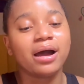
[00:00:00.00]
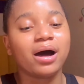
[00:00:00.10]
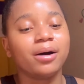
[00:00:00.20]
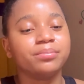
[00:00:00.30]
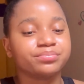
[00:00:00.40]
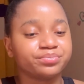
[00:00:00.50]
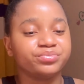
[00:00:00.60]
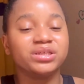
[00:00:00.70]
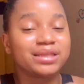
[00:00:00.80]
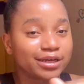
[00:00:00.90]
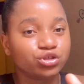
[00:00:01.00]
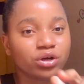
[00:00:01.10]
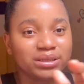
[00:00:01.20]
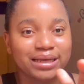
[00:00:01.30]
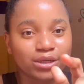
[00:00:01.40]
the
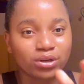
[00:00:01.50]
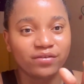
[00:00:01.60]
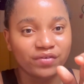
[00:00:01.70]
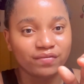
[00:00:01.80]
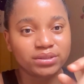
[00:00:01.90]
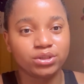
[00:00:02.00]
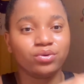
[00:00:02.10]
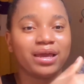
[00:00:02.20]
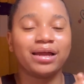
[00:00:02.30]
texture is actually very silky,